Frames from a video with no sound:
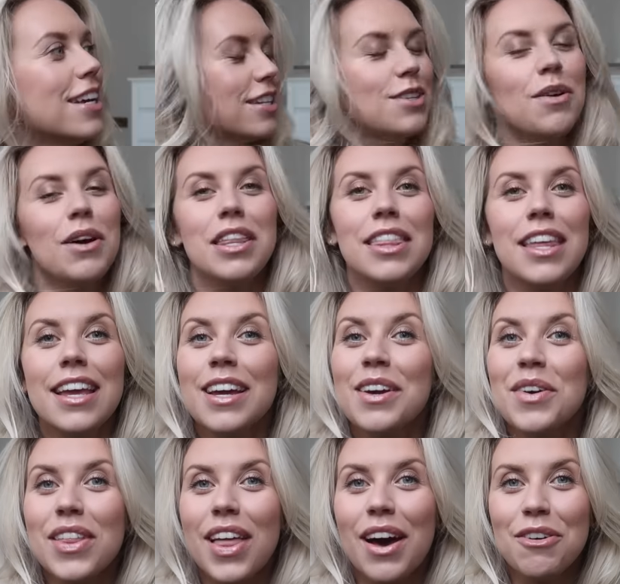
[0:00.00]
So I think
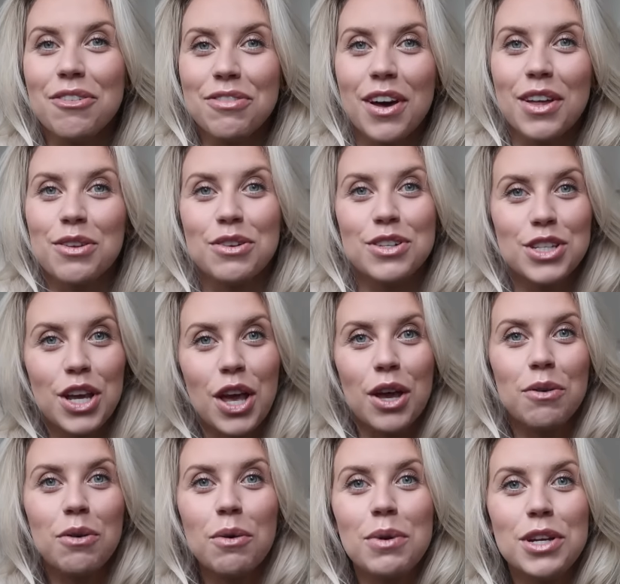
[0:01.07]
without further
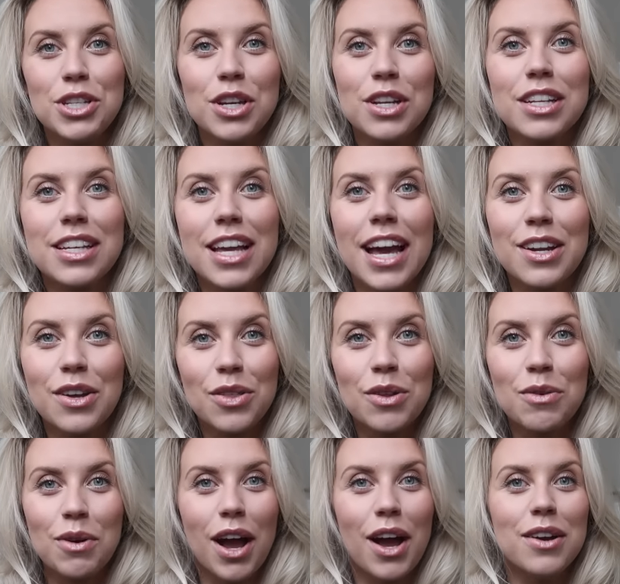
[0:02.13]
ado, we should get on
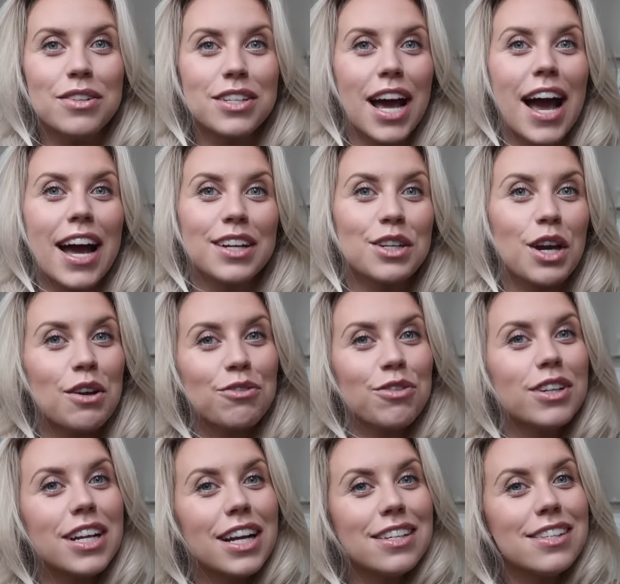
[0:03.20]
the road and go for
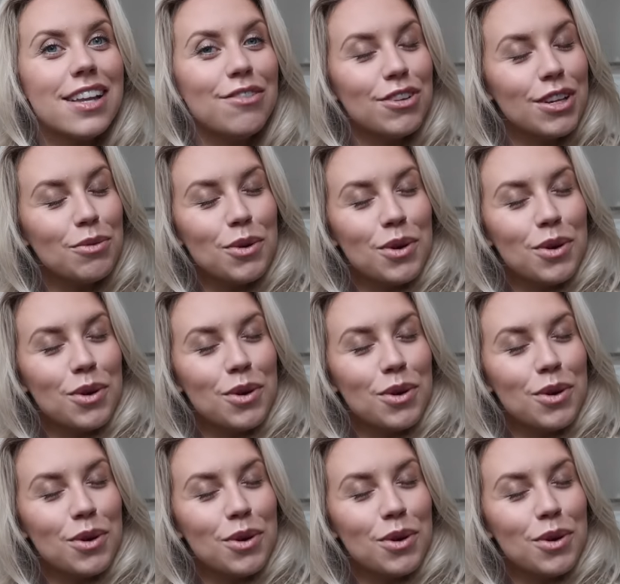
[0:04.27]
a nice lovely